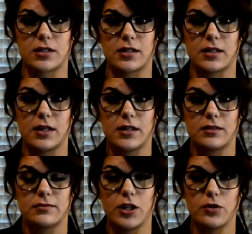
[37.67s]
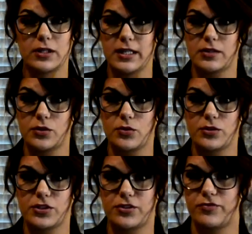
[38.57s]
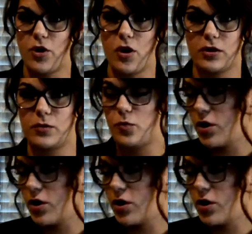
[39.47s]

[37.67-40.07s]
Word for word: at a locally sourced, wrong